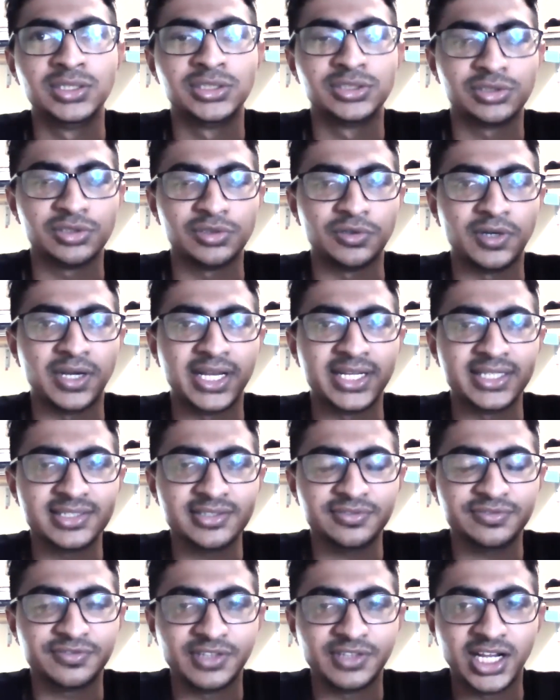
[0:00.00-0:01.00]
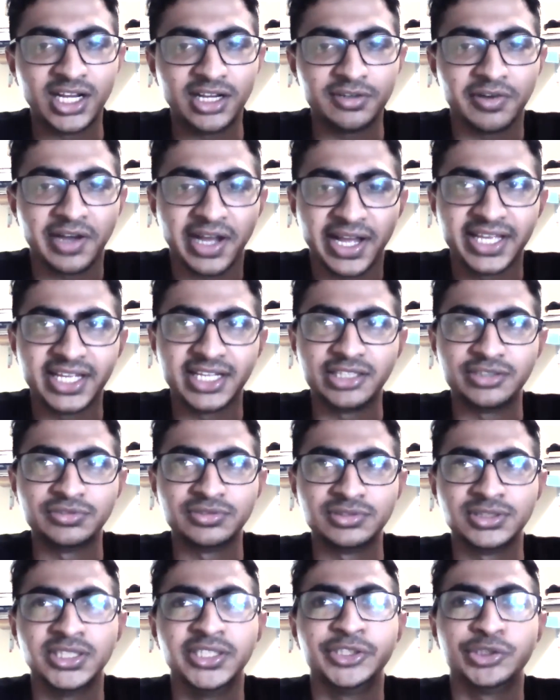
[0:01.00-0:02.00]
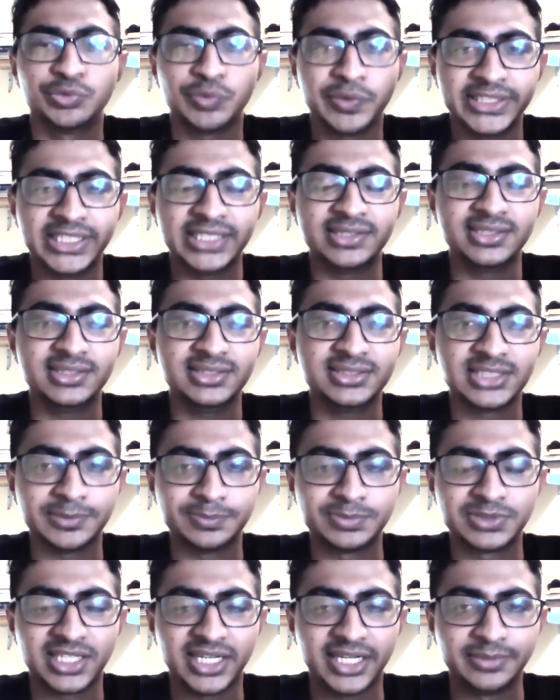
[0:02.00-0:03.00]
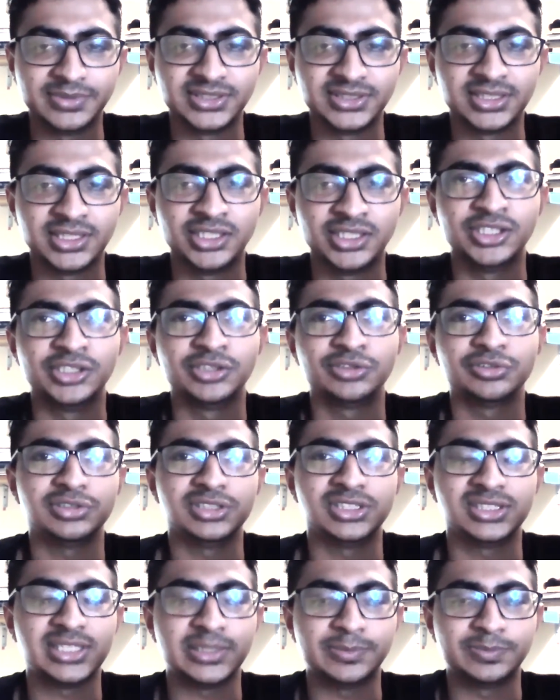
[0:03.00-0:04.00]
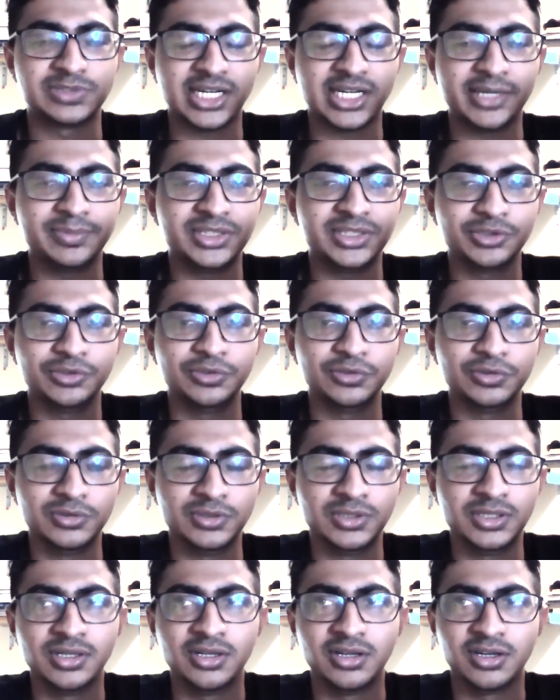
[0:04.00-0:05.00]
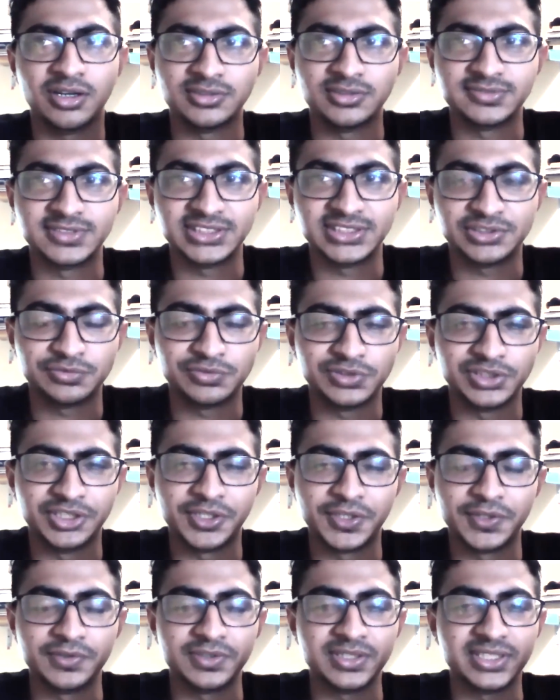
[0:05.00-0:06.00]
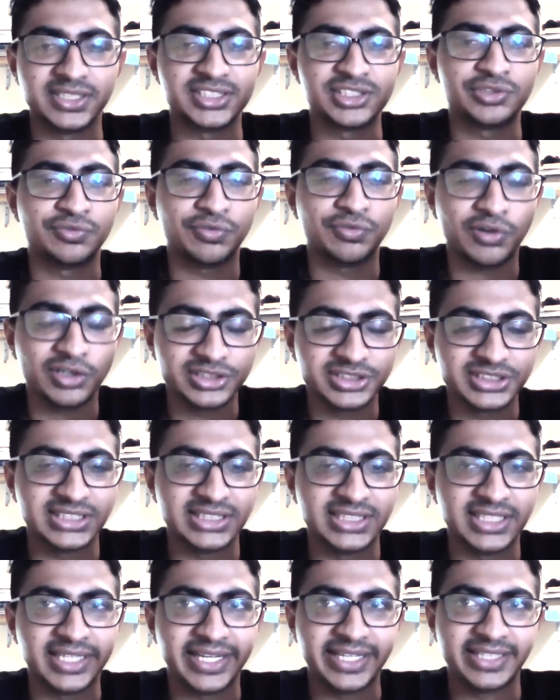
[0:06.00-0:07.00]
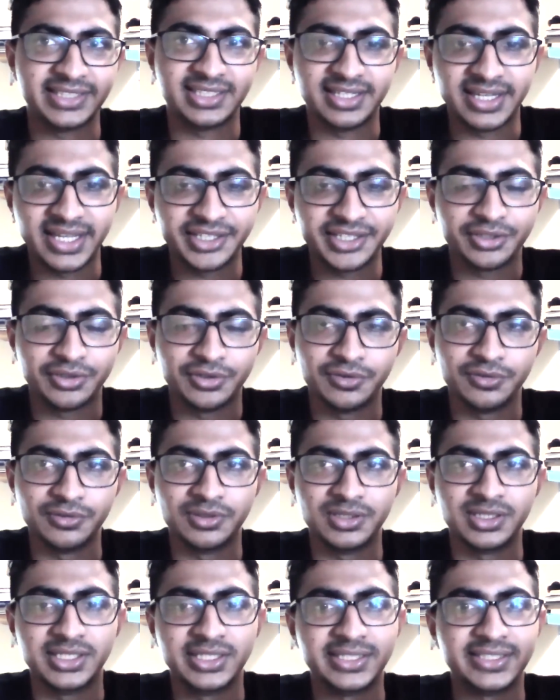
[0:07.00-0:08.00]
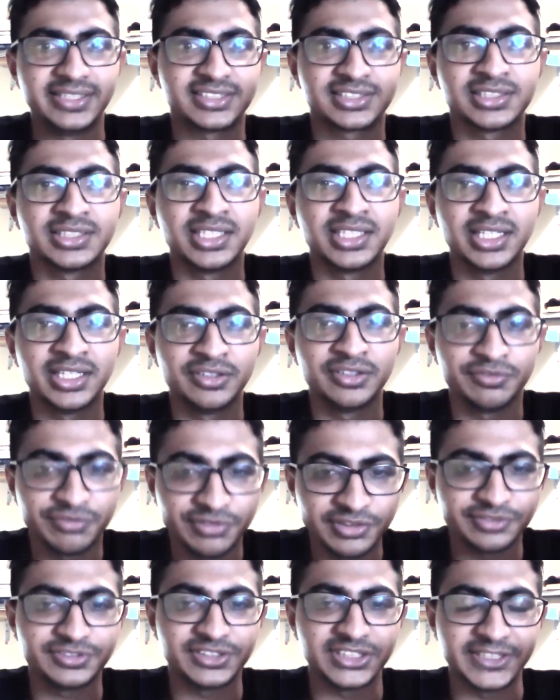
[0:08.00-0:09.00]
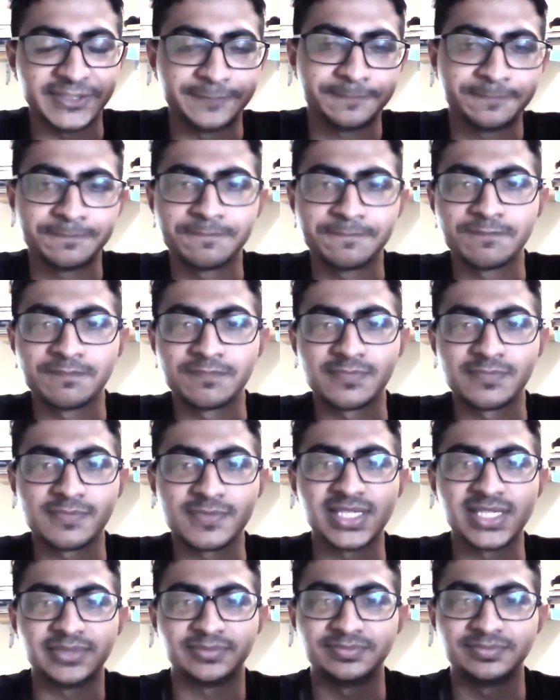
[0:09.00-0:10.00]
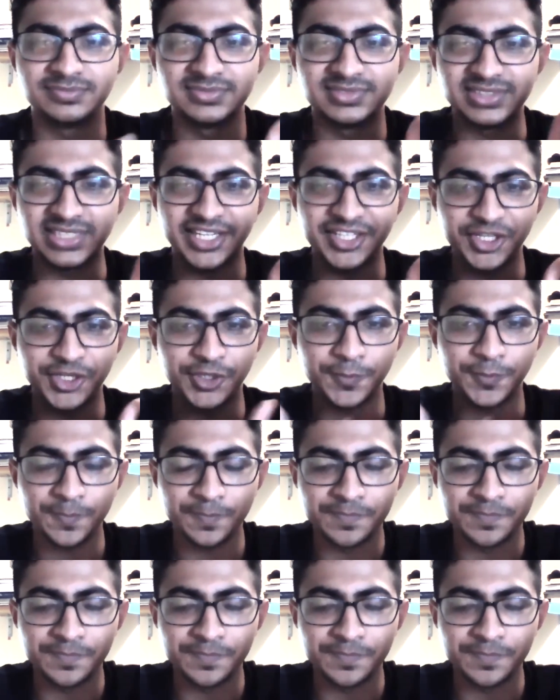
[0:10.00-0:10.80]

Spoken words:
So as of now, I have 23 subscribers. So the subscriber goal of this video is 40 and the like goal is 50. Thank you.